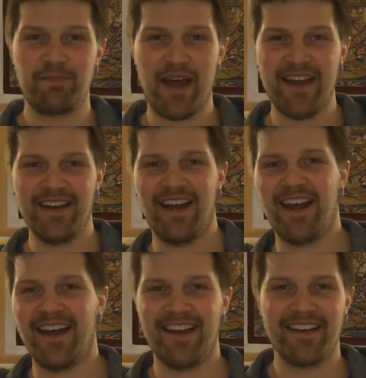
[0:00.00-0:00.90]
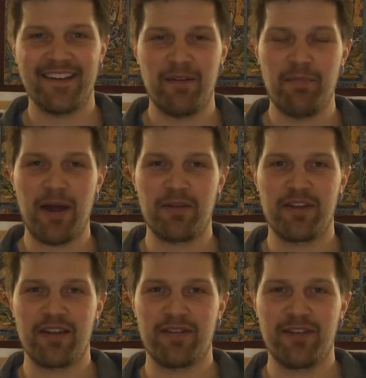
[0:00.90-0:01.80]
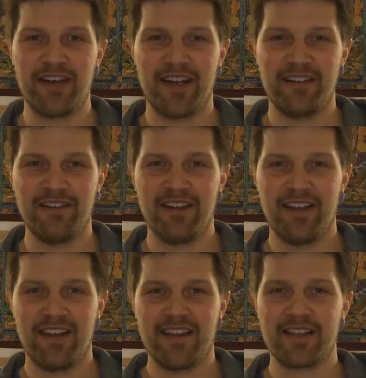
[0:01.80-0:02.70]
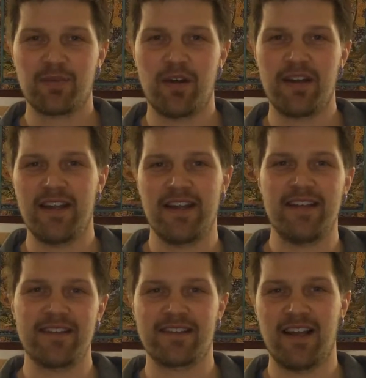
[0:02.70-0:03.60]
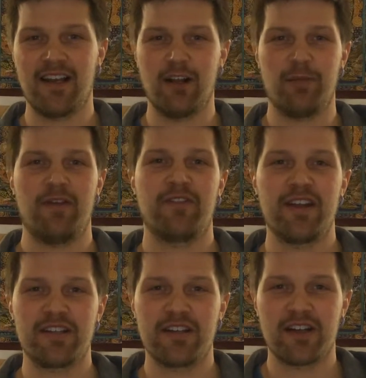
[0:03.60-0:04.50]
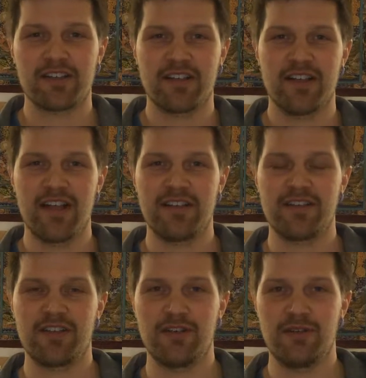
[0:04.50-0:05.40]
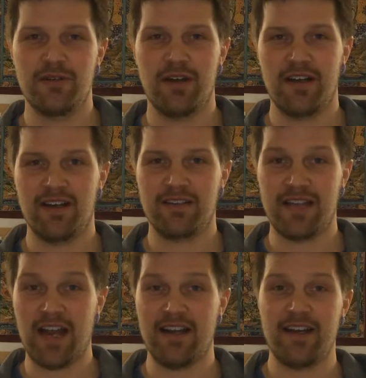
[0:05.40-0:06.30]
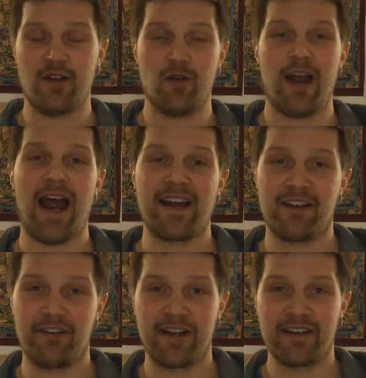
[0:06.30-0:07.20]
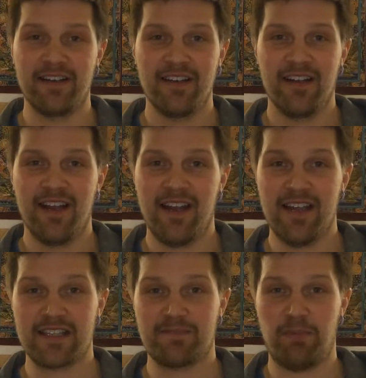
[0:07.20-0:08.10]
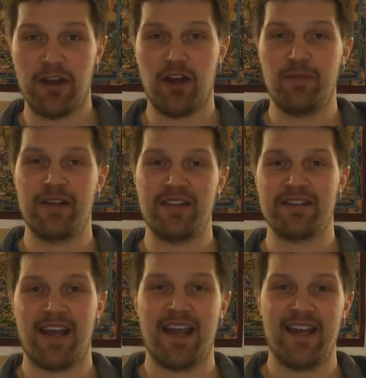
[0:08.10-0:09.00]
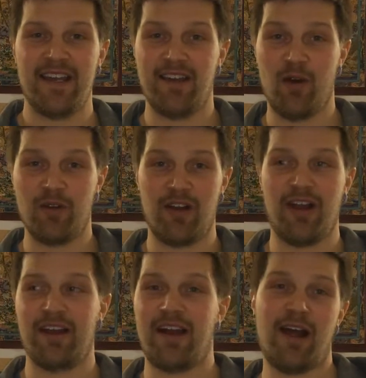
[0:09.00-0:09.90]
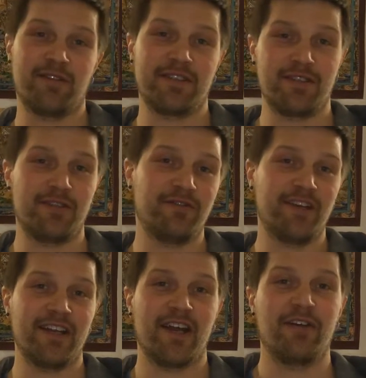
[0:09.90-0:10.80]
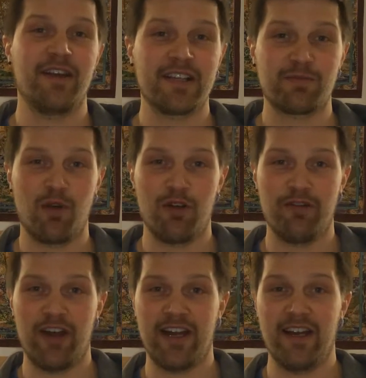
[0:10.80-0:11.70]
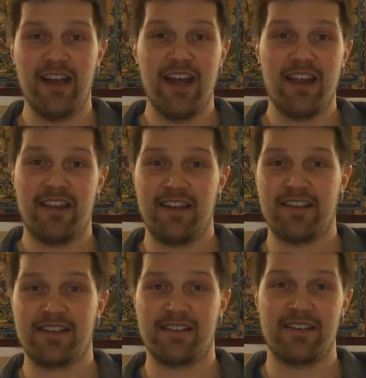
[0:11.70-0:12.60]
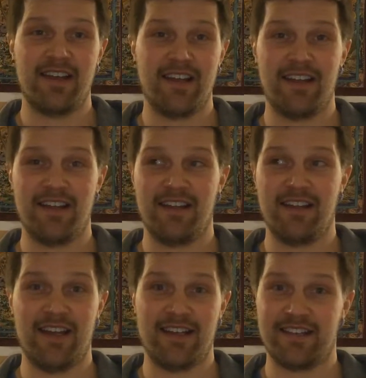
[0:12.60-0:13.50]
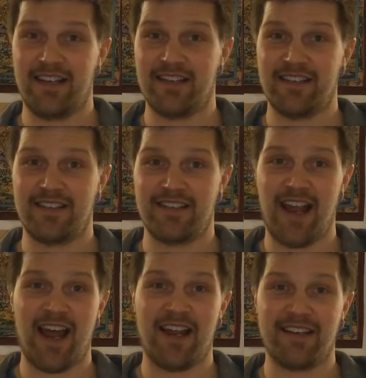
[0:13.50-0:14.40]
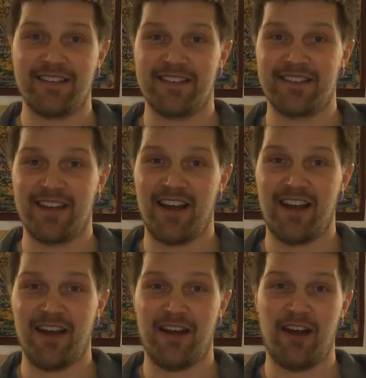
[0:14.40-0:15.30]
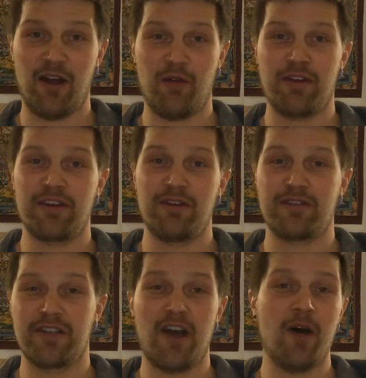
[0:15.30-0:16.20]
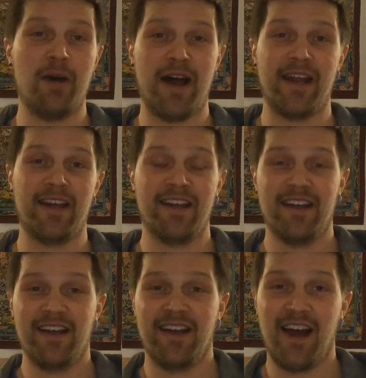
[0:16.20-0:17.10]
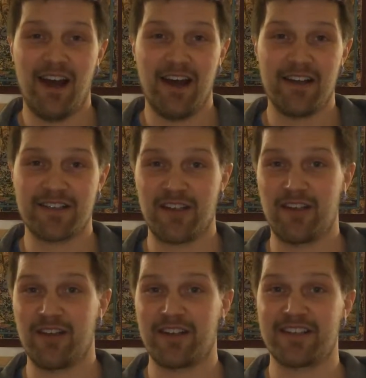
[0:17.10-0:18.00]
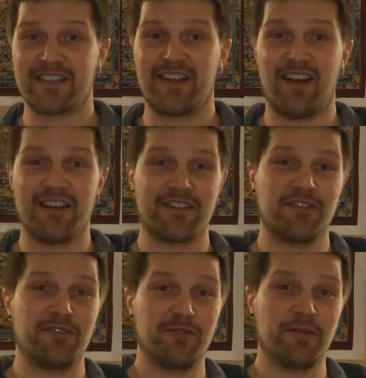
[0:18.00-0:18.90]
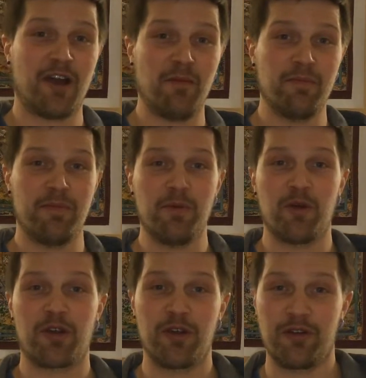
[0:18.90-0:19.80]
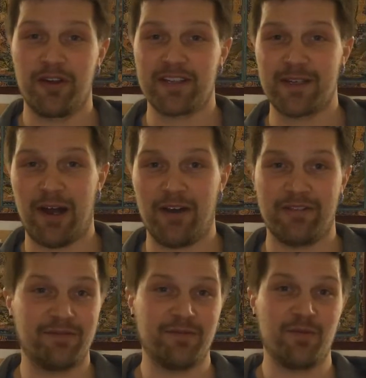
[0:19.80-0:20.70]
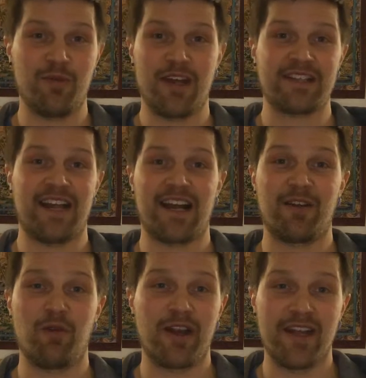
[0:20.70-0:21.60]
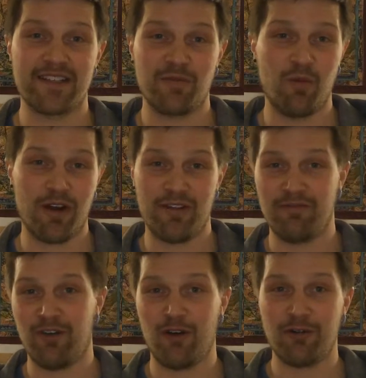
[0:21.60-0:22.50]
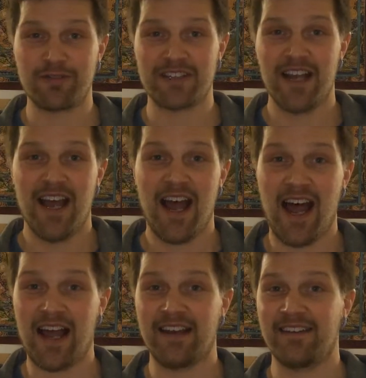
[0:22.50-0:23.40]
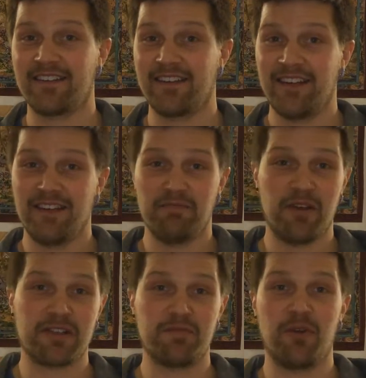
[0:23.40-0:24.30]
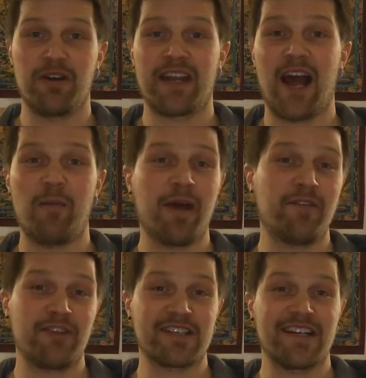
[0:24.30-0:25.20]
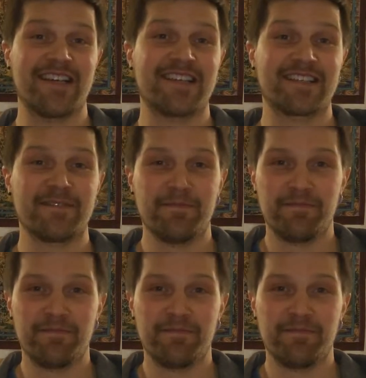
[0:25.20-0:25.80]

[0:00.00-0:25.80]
Ben and I'm back with another video. This one is a little bit of an introduction into a technique called anchoring. It's by no means a online how to do video, it's more of a this exists and I want you to know about it so that you can start to become a bit more curious about exactly what it is and what it involves, and most importantly how beneficial it is.